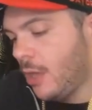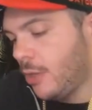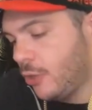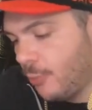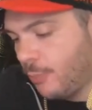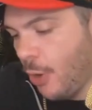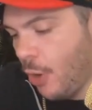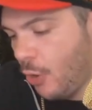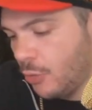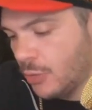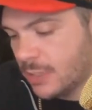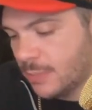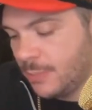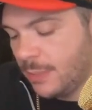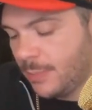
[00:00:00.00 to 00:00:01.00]
Your
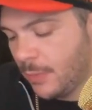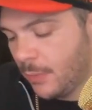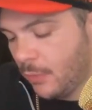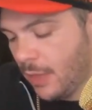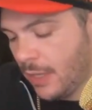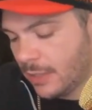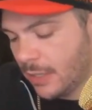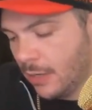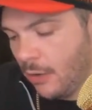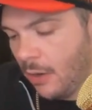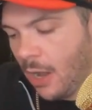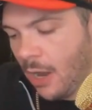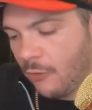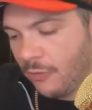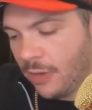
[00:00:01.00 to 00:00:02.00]
posts, people like that are
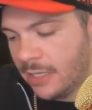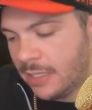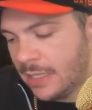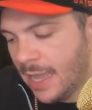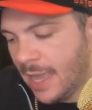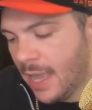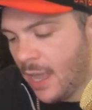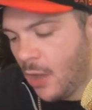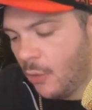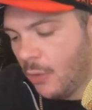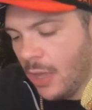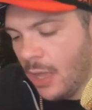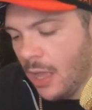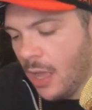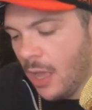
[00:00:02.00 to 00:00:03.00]
hot right now,
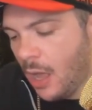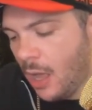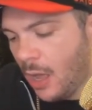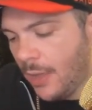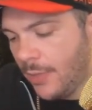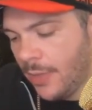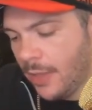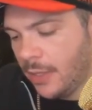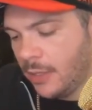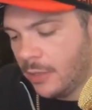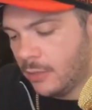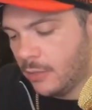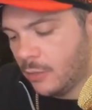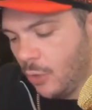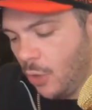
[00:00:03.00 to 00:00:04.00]
and
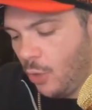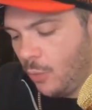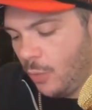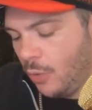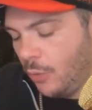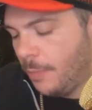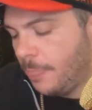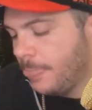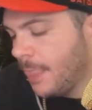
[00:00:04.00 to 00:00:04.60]
then global.